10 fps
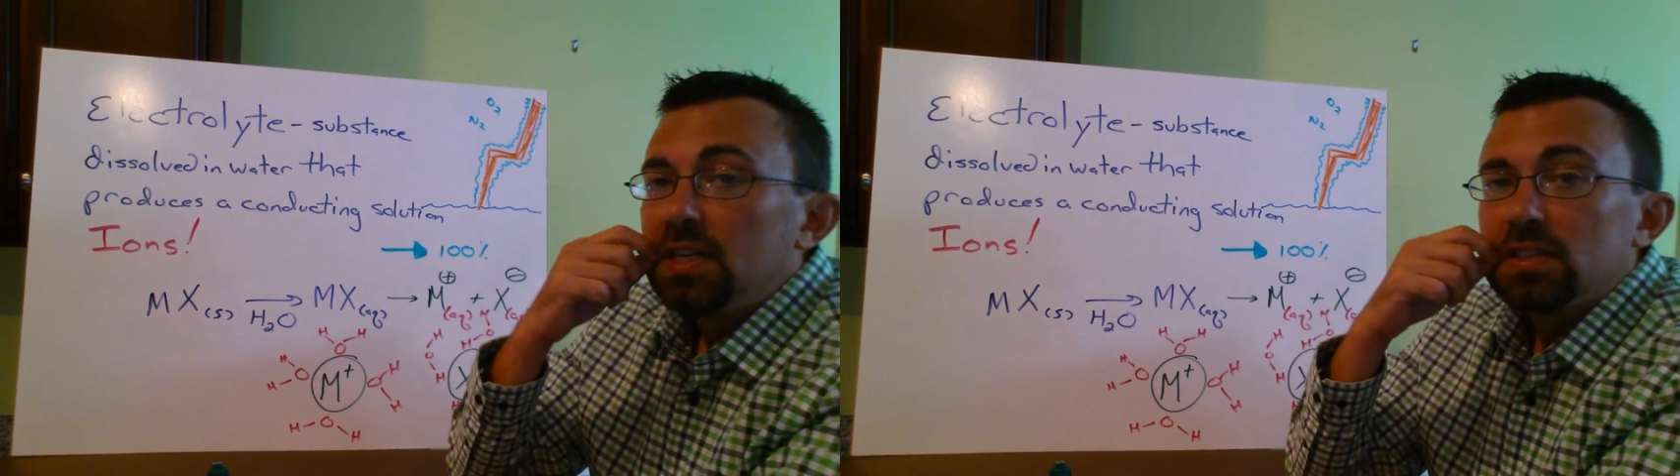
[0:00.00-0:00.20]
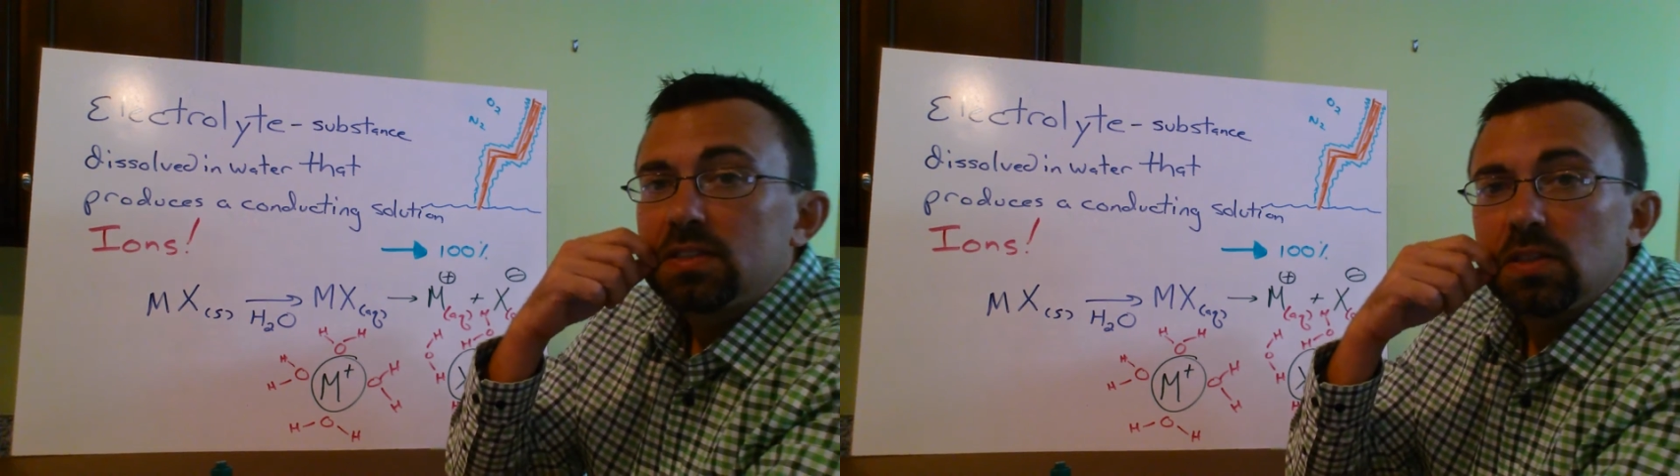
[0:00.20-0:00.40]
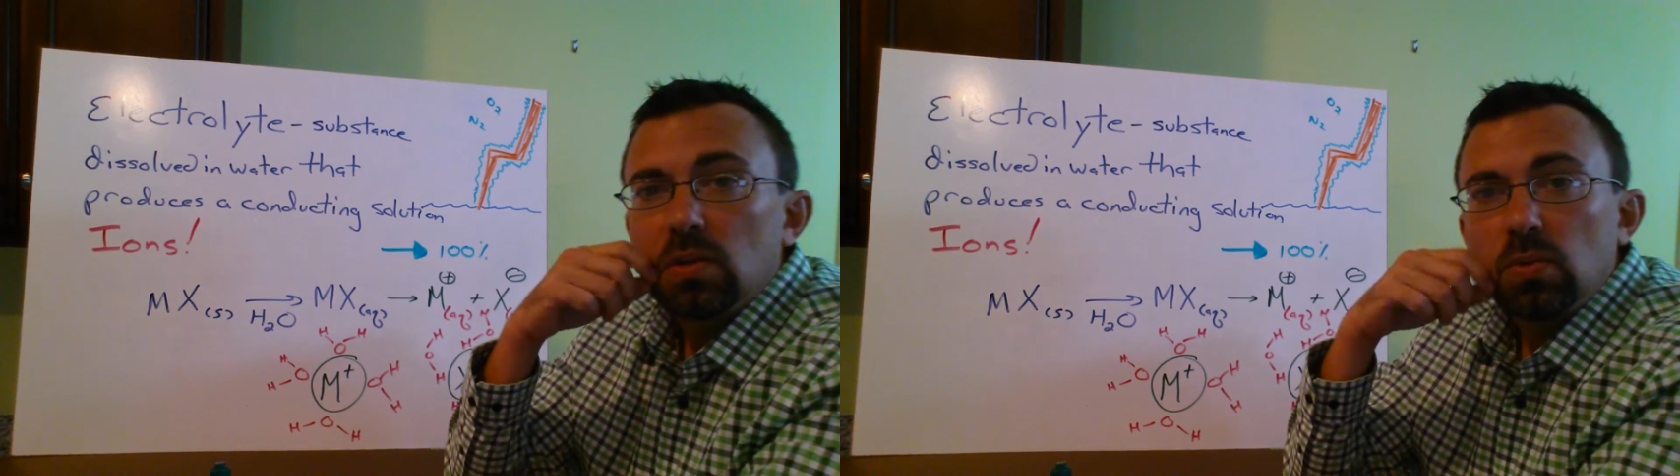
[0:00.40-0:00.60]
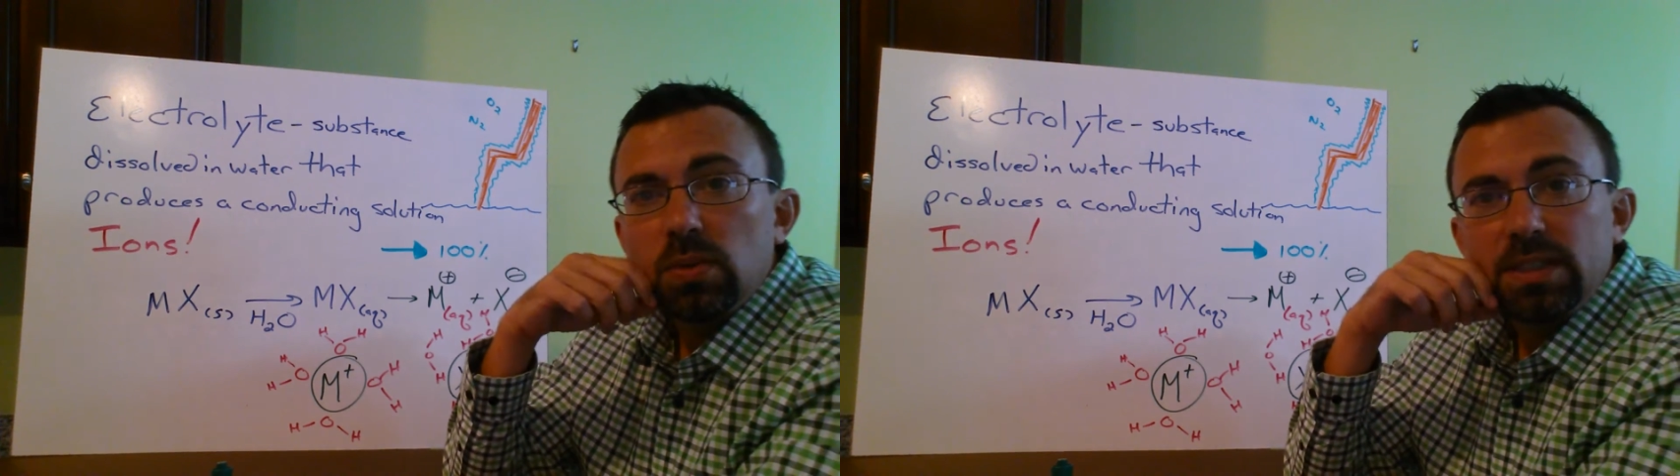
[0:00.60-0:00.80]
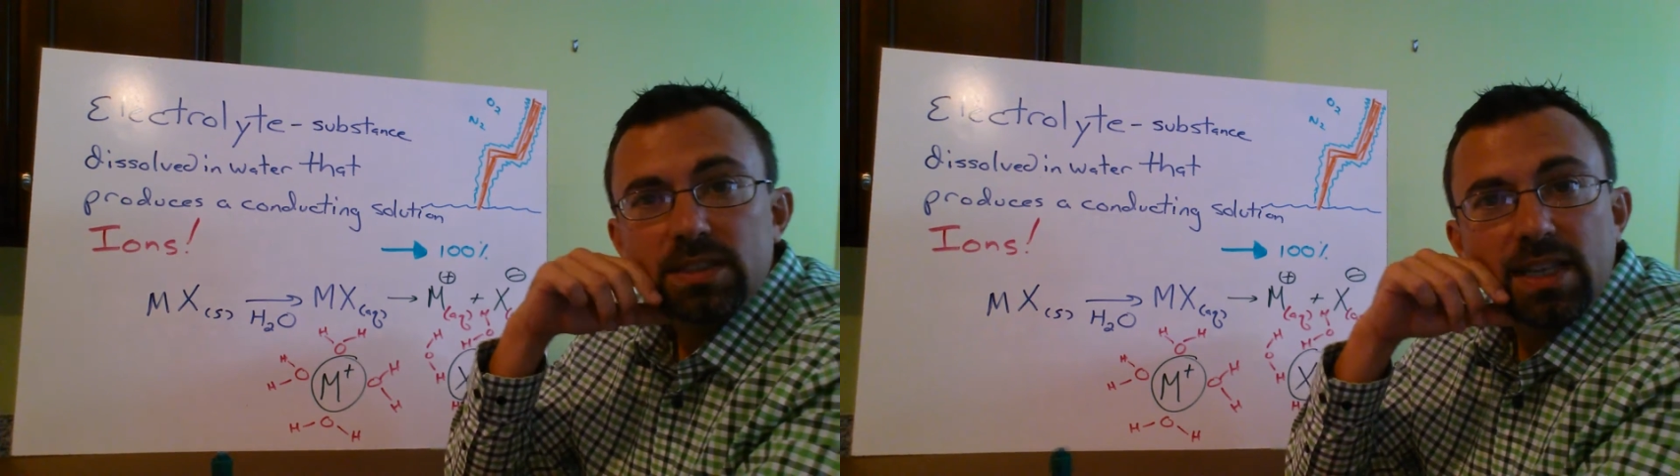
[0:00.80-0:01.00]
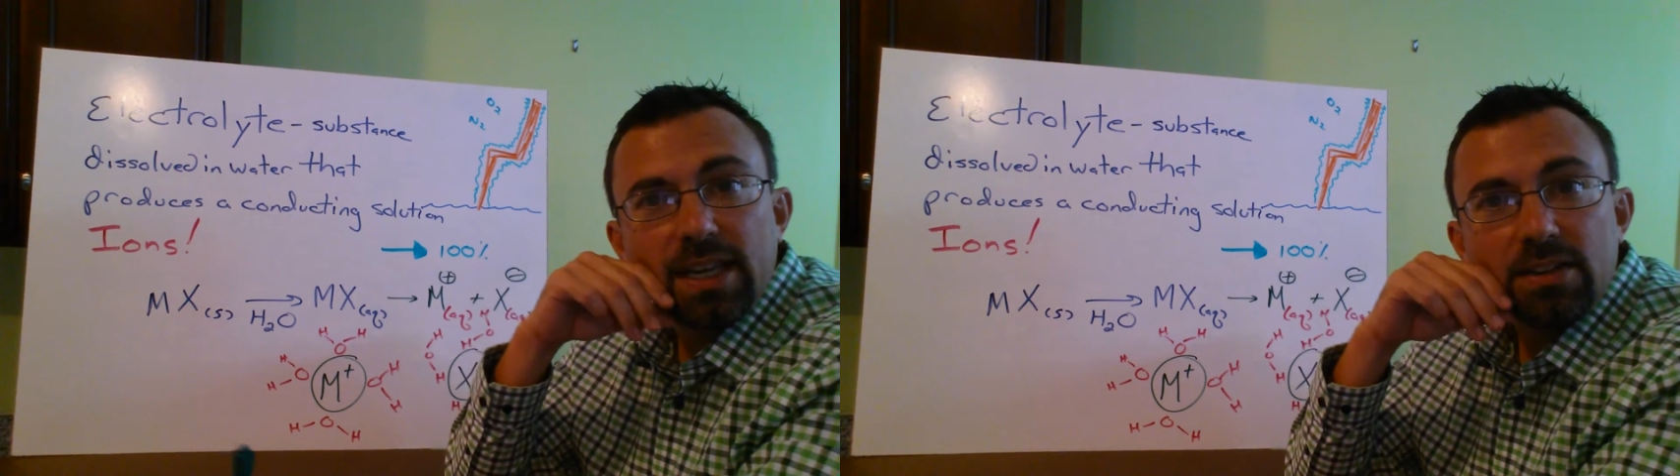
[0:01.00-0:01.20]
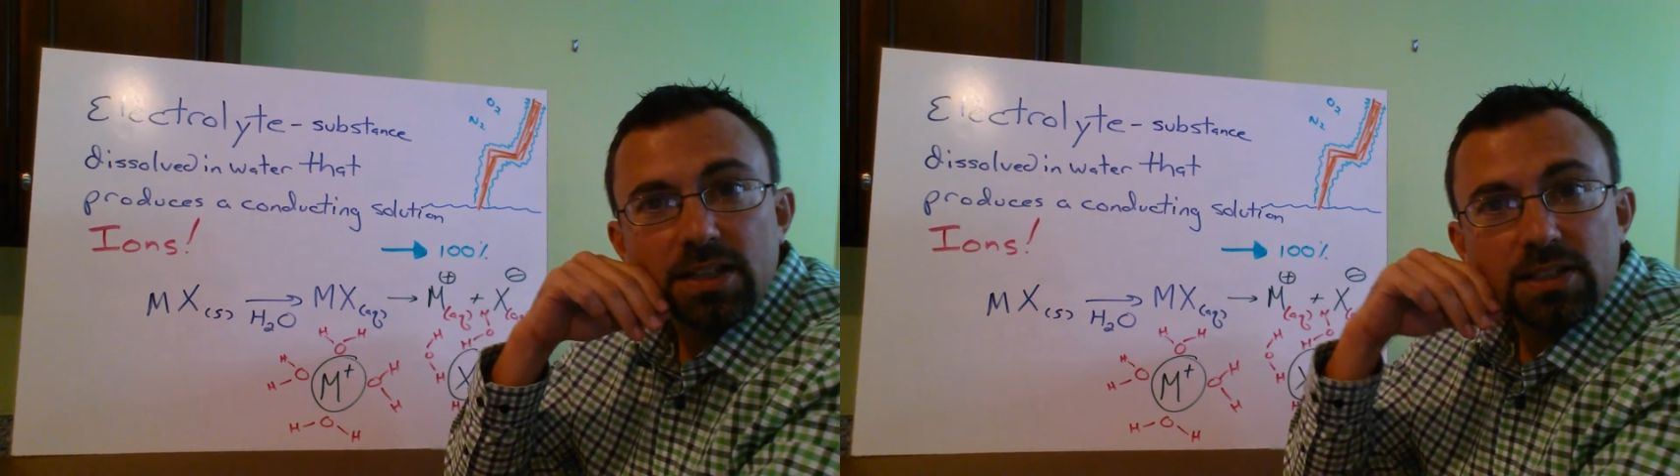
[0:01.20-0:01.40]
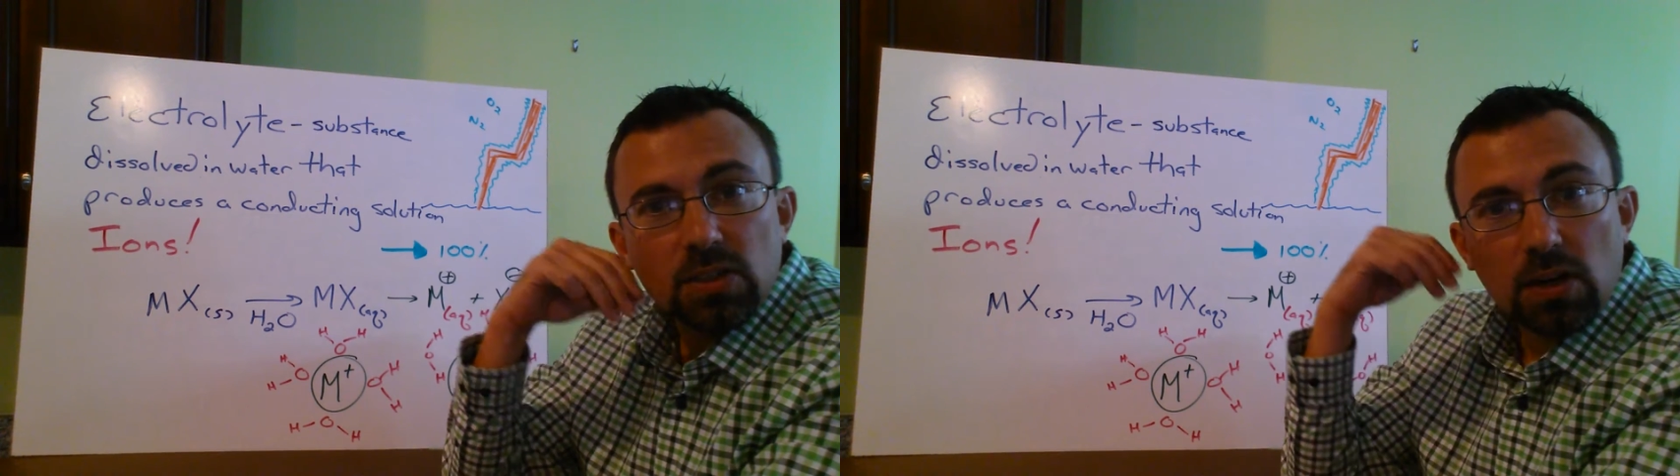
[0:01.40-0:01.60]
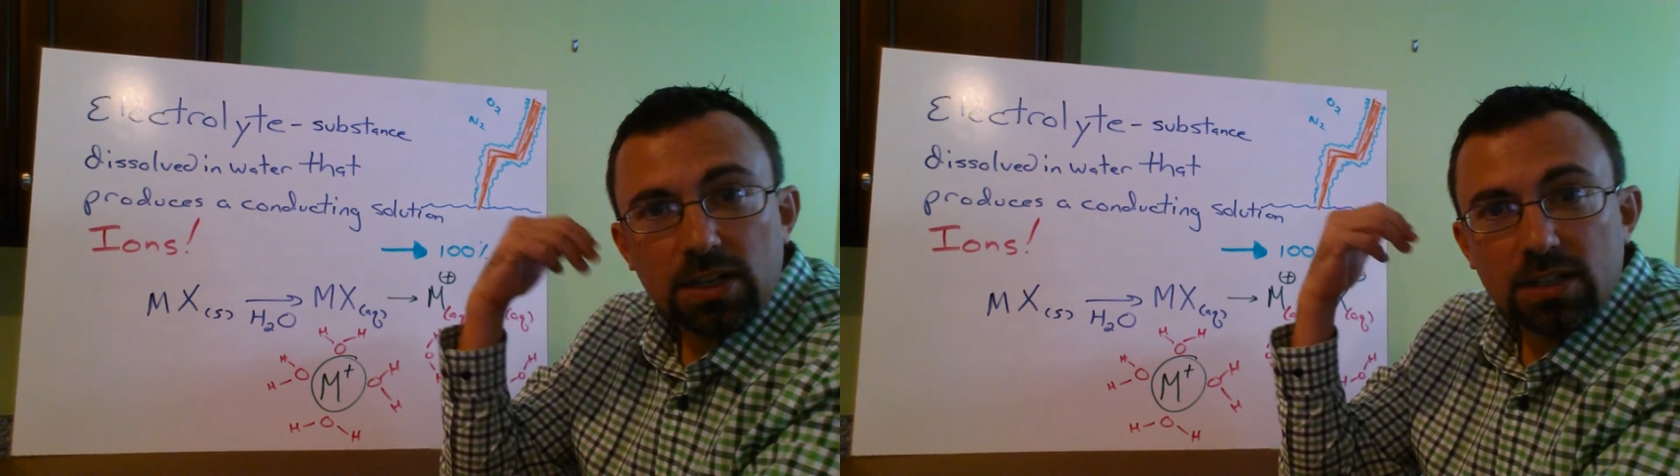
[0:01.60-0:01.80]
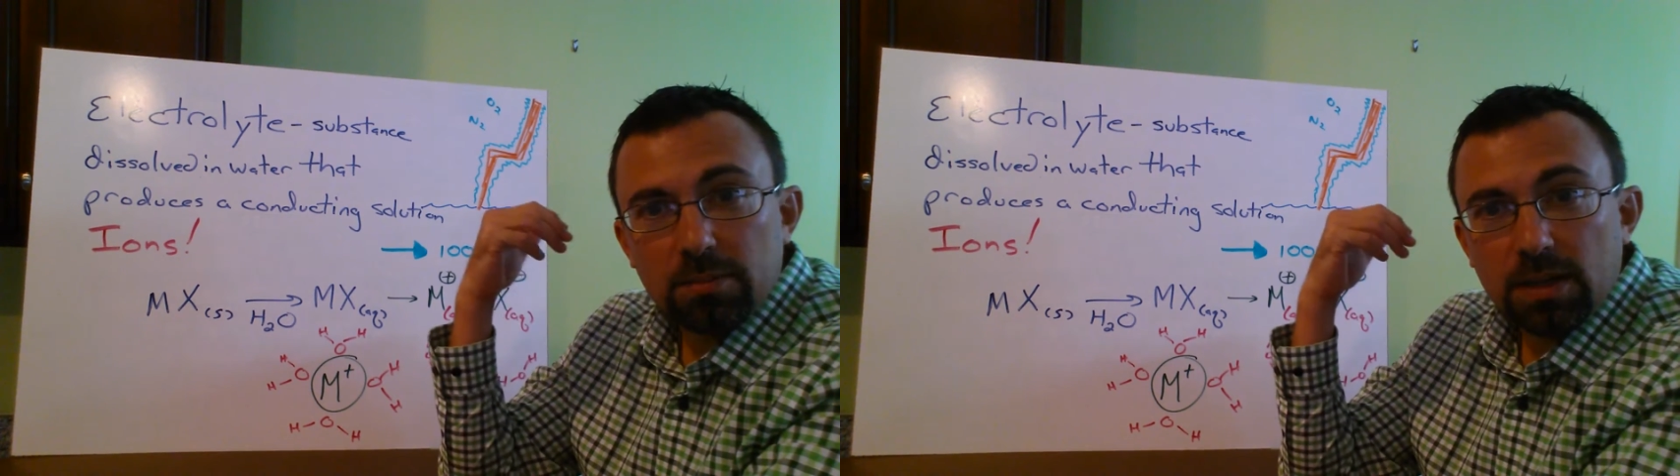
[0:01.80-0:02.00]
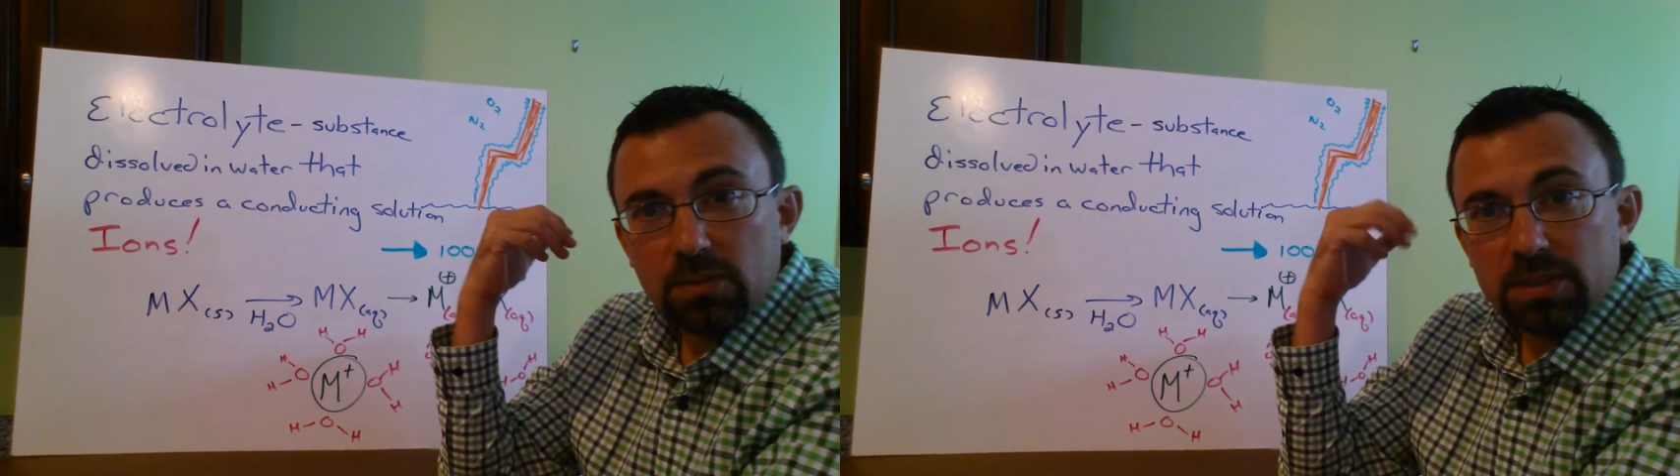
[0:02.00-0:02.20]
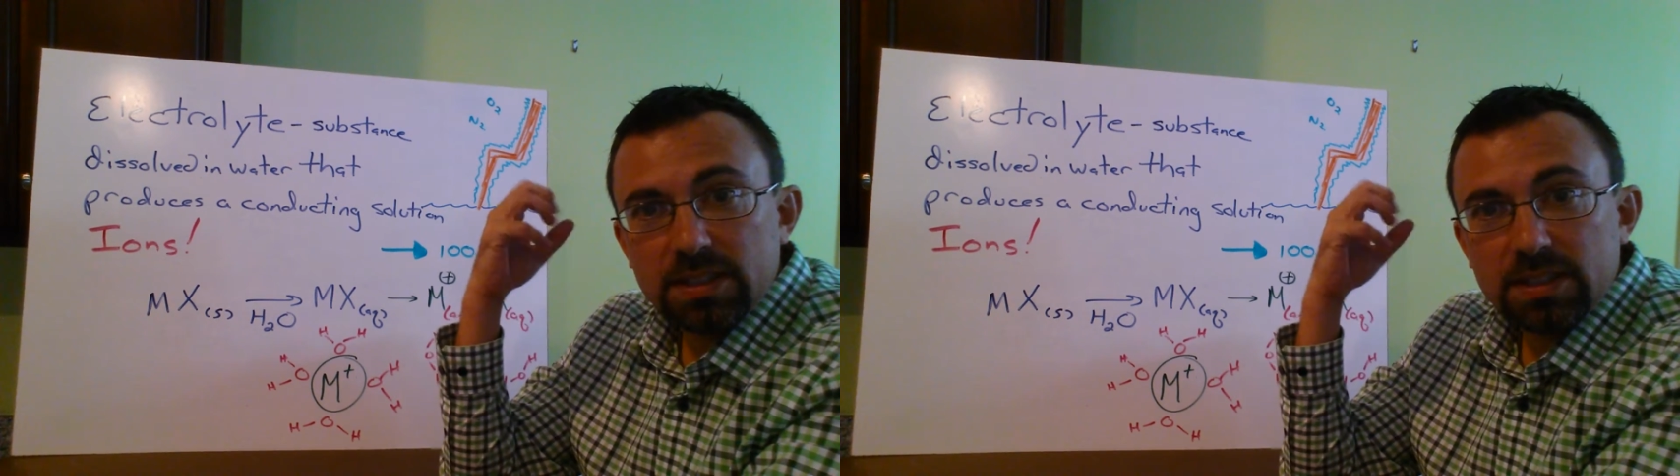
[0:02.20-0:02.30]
So what is Gatorade talking about when